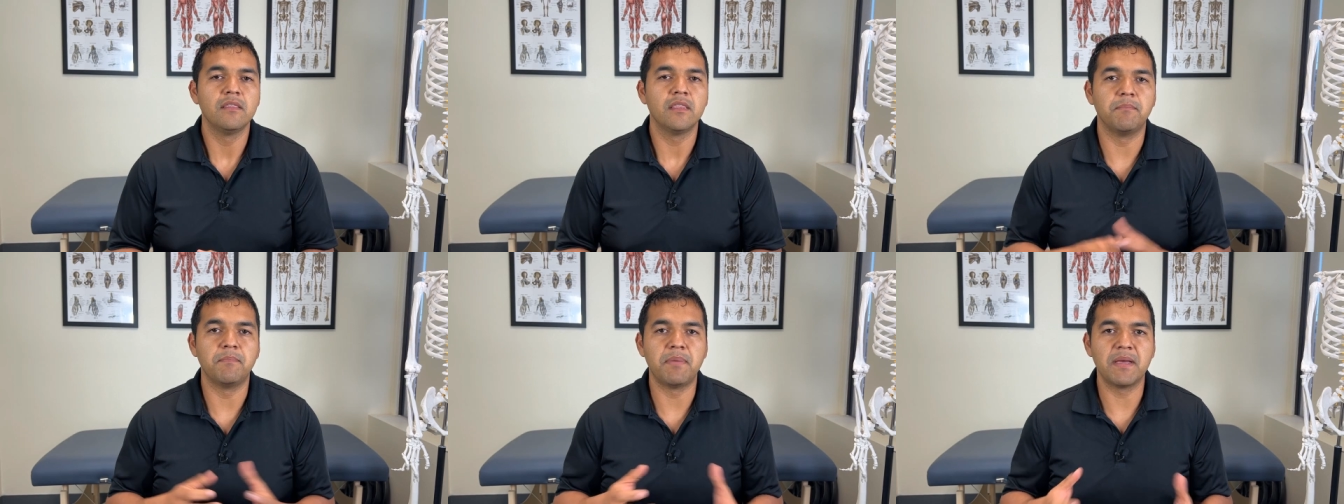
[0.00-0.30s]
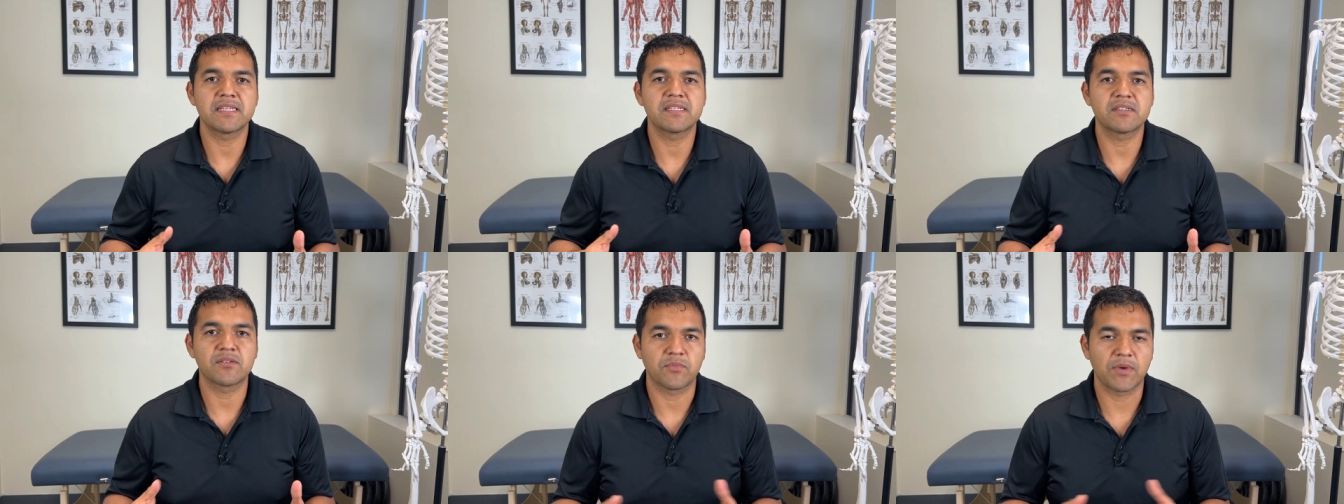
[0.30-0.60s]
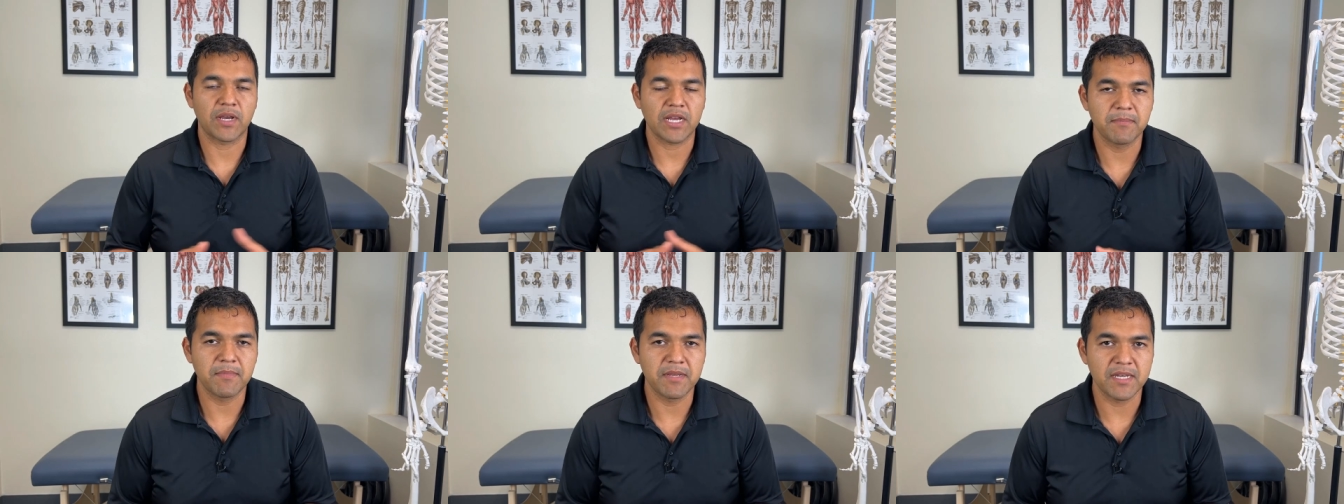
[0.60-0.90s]
The
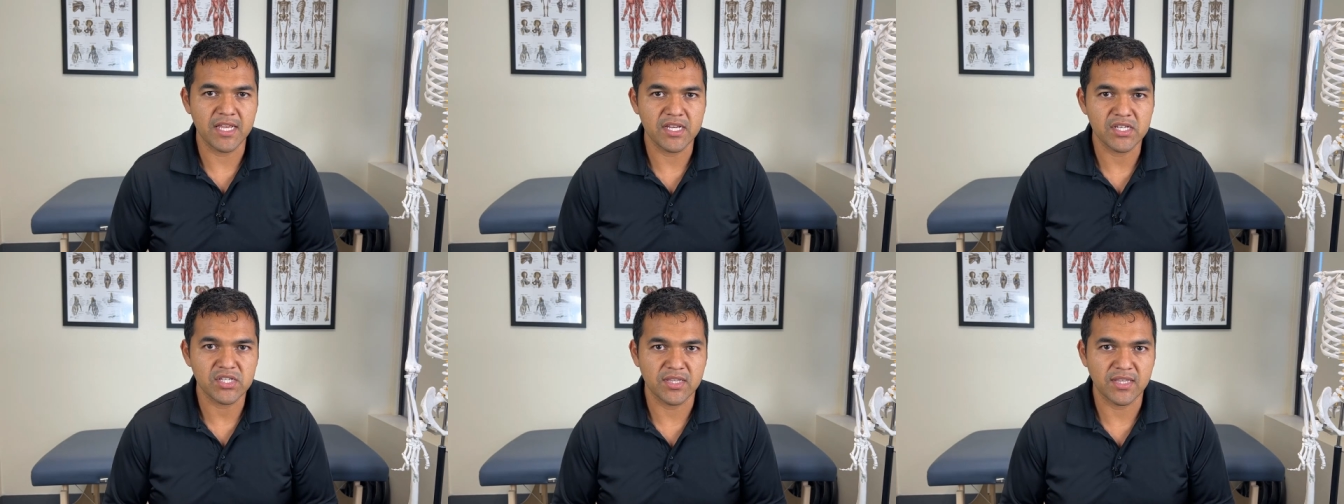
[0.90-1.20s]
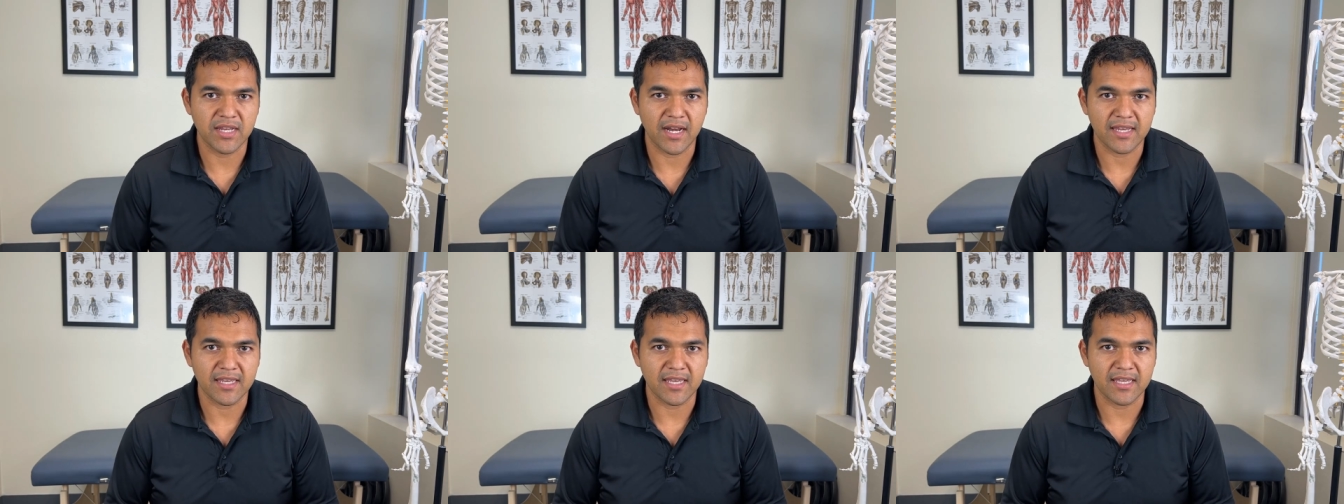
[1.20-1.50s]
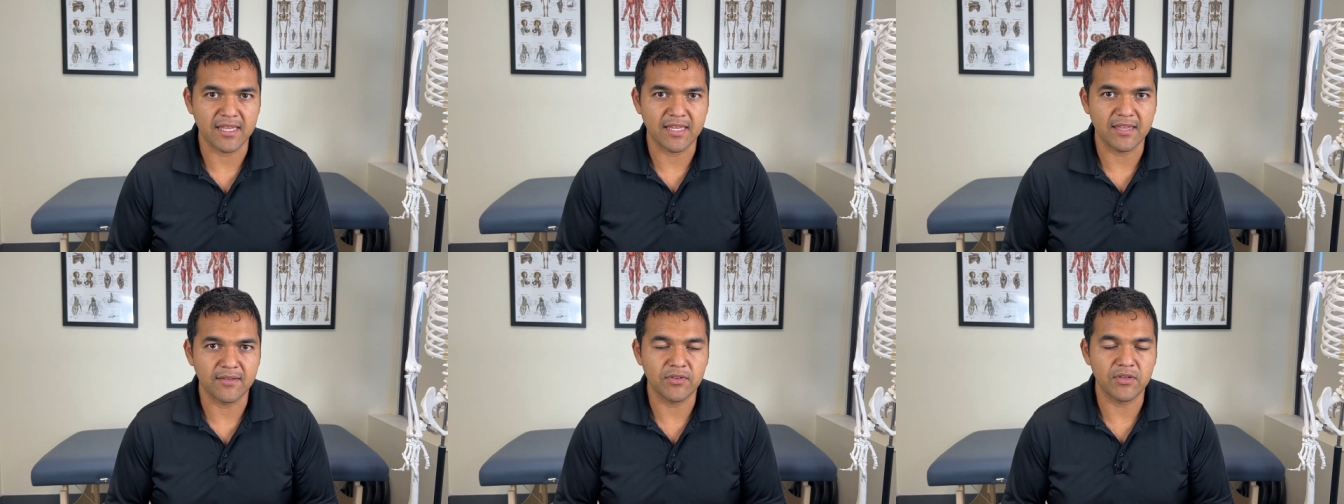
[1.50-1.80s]
best recommendation that I
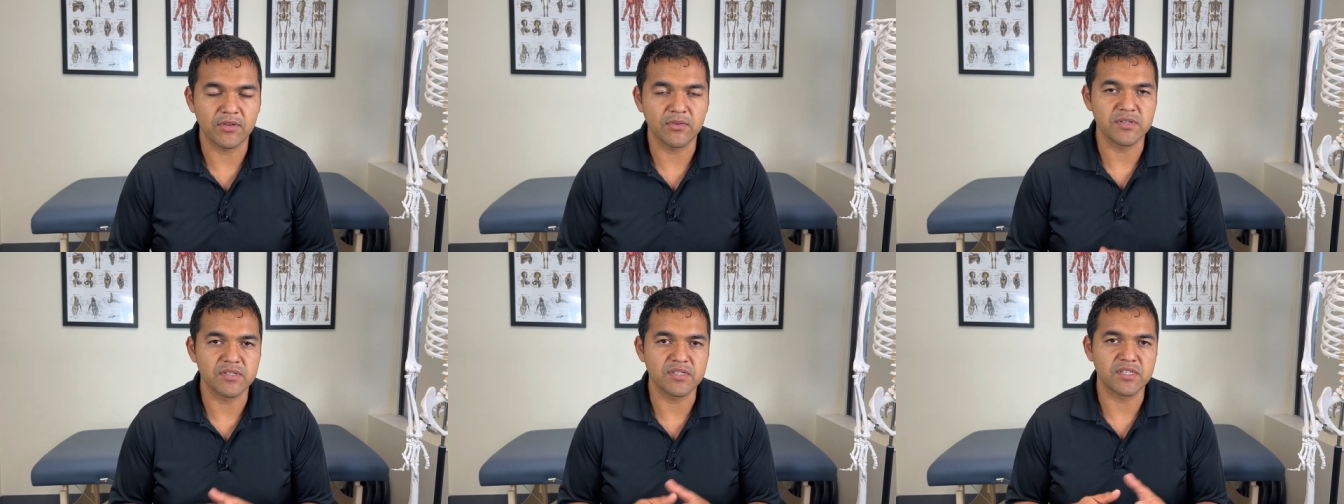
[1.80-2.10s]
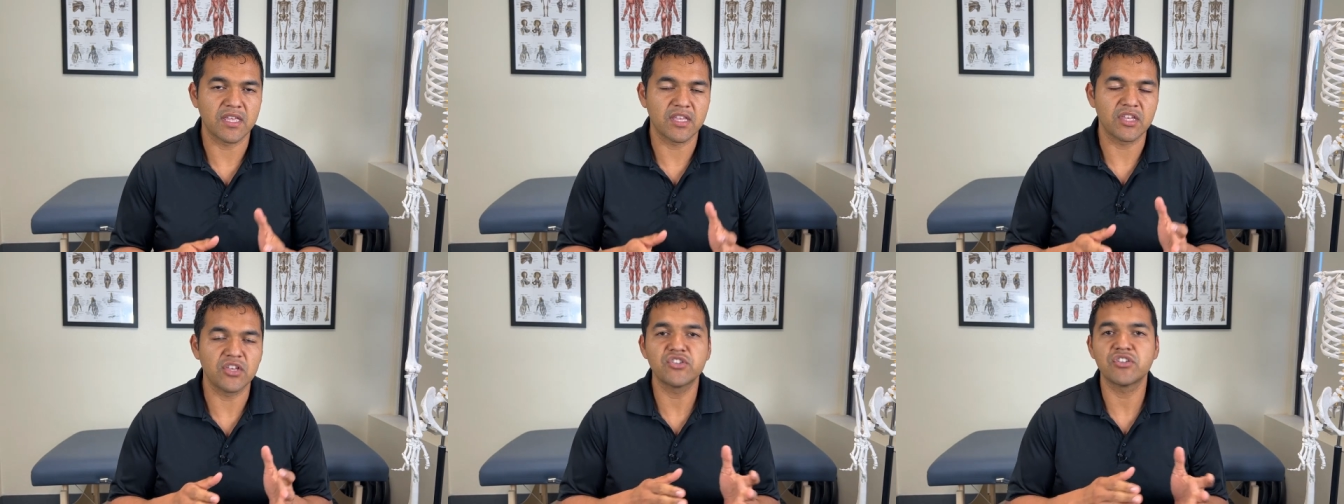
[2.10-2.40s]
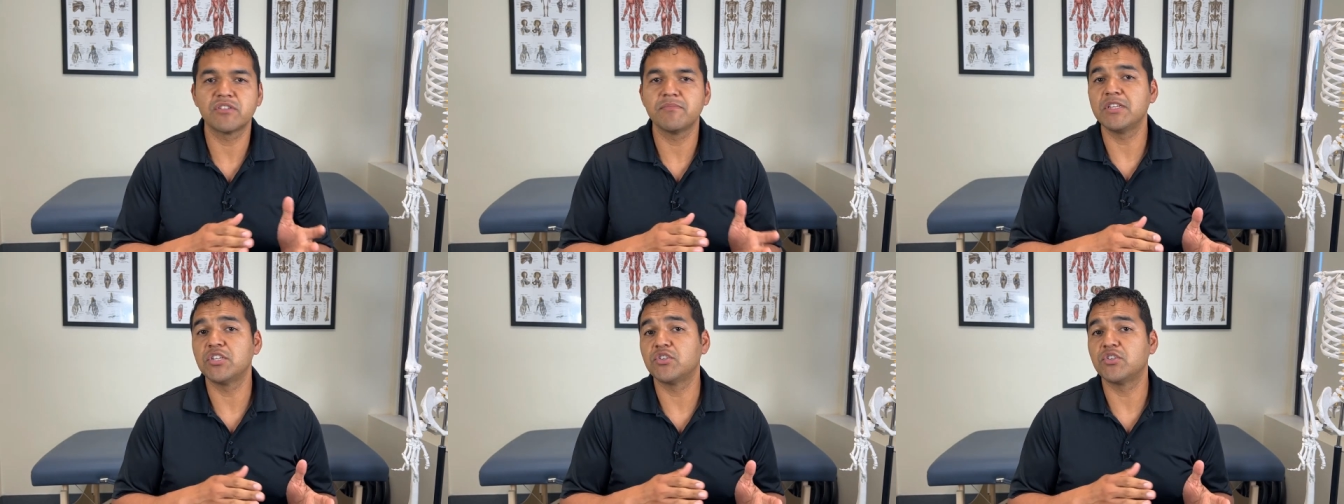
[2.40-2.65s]
can give you is that you should